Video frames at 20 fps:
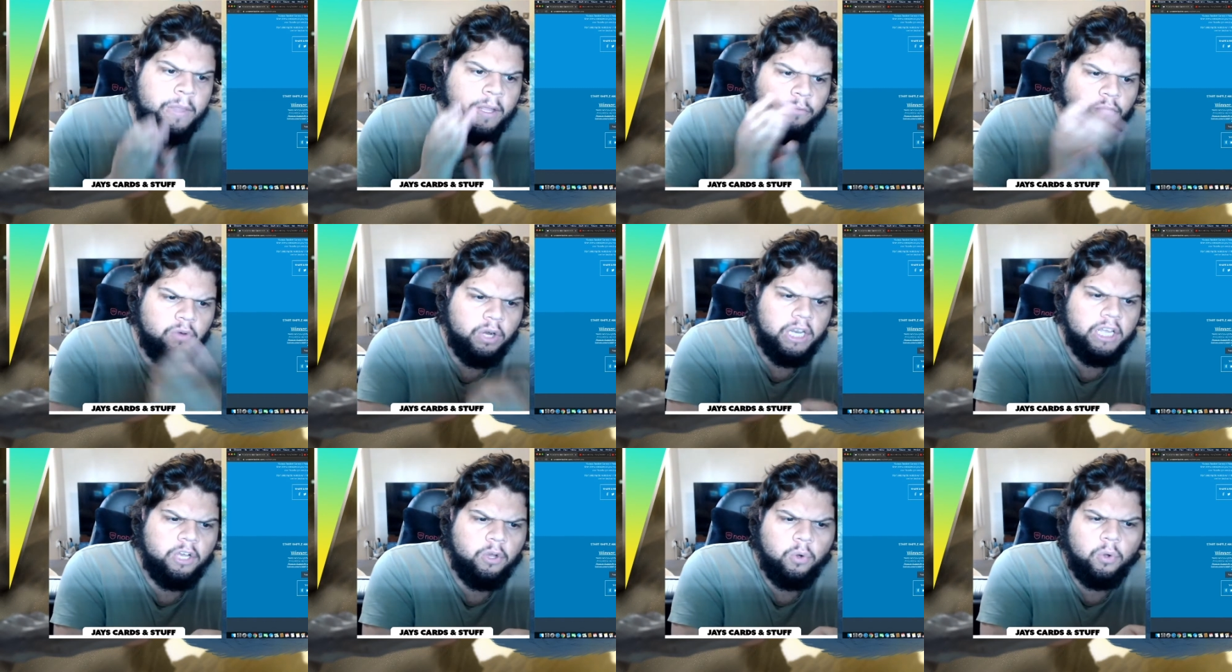
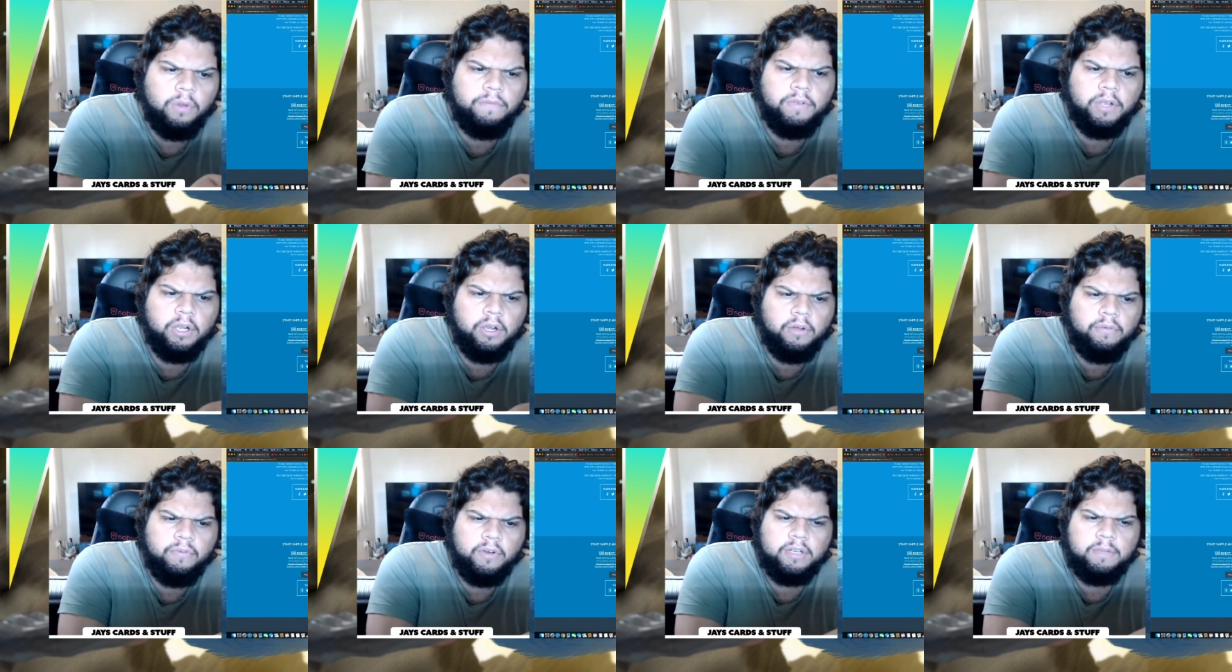Really cool of your
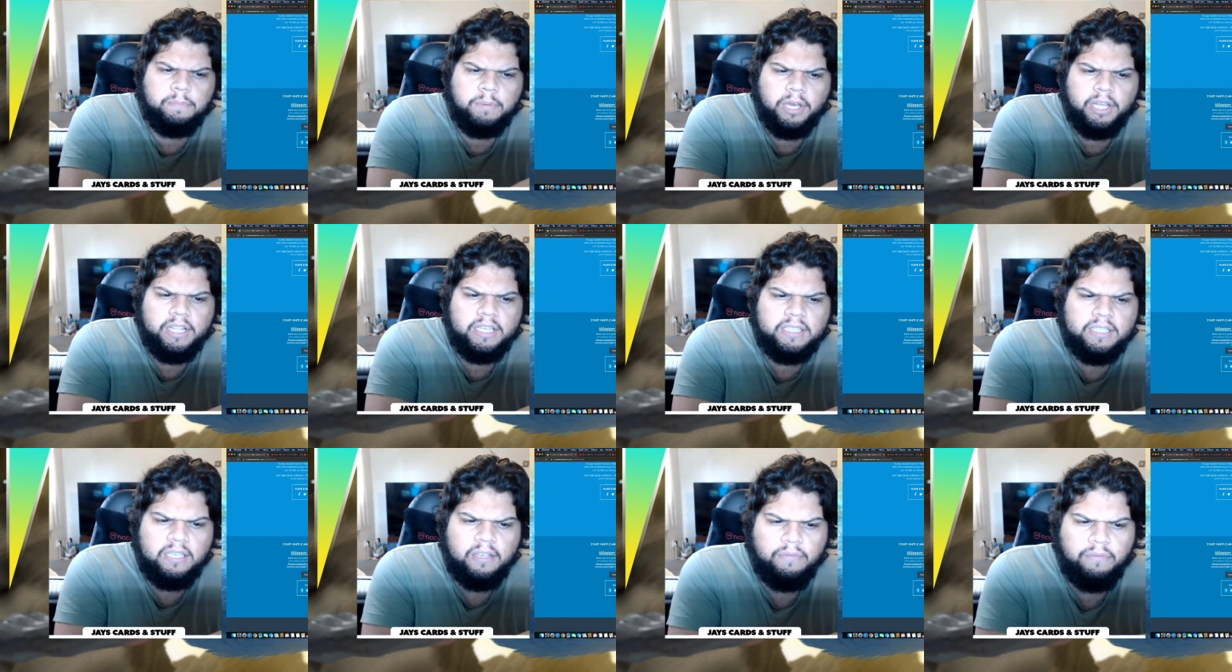girlfriend to buy
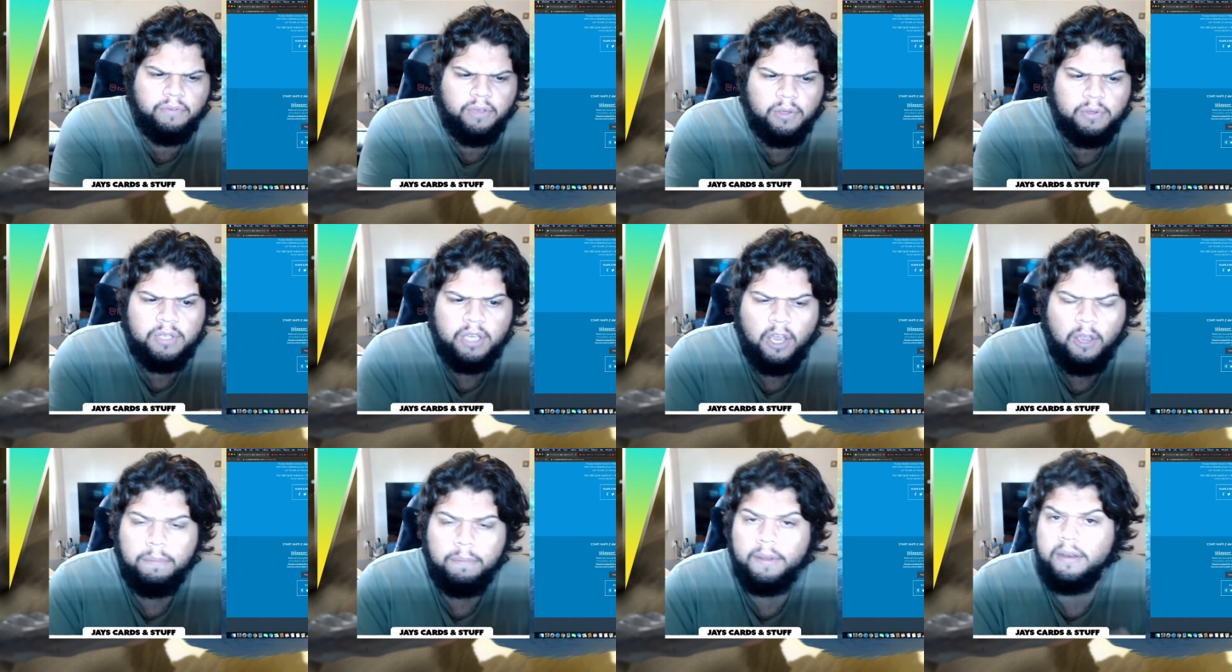this tin for you
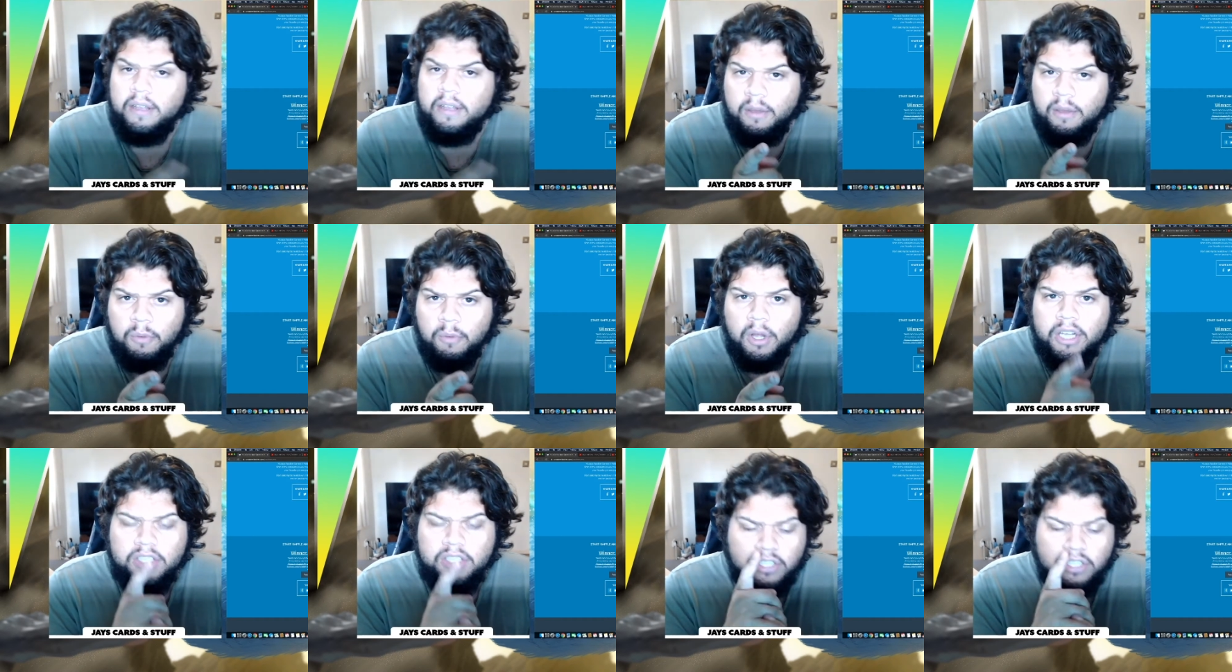to open. It
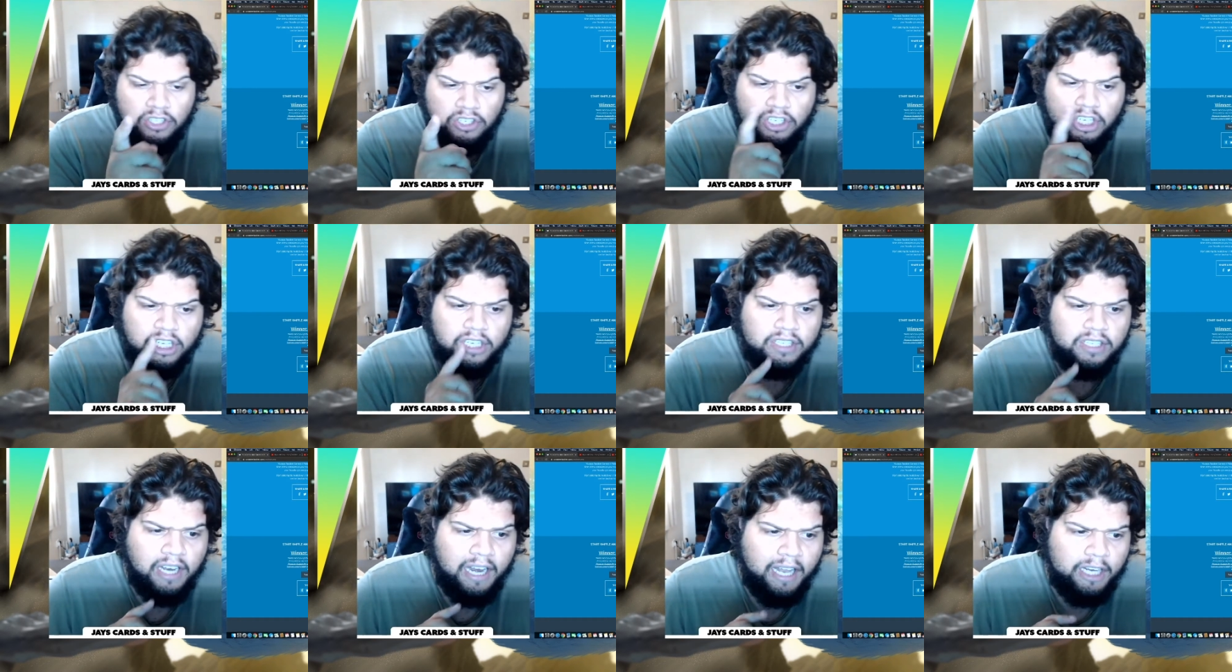was. She
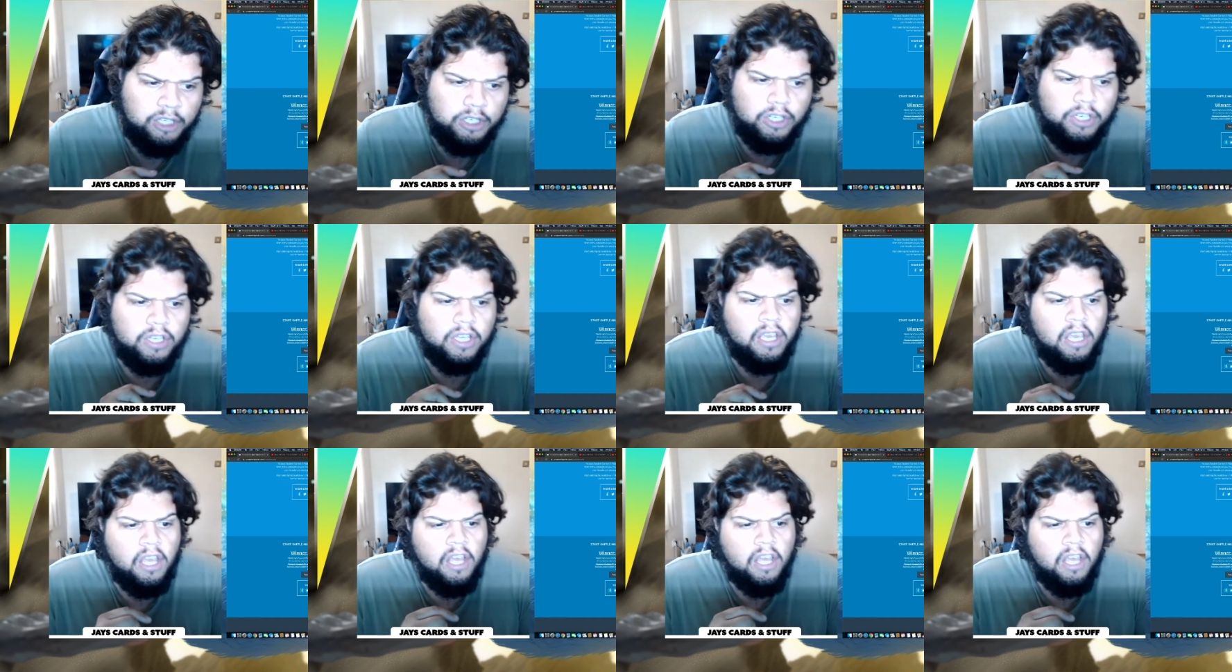is a legend.